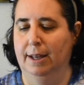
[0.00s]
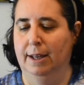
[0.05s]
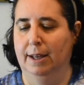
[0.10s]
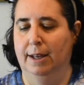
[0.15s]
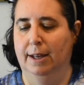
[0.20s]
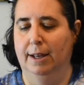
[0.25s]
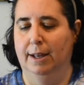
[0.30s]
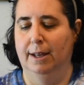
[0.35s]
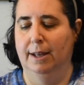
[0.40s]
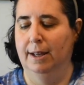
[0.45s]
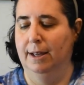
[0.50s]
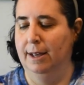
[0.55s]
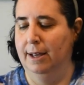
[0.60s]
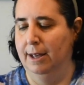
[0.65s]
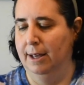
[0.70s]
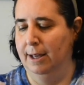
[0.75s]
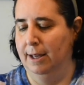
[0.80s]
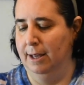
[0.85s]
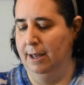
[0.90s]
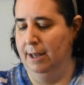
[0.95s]

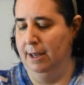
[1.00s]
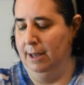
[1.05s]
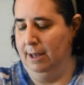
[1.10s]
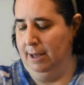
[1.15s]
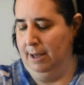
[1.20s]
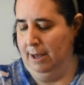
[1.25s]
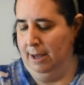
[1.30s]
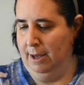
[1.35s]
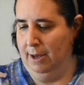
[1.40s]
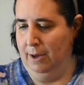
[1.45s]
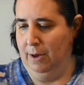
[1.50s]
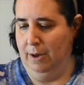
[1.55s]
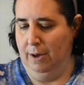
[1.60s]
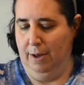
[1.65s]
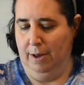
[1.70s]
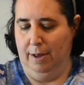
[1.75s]
Nobody speaks.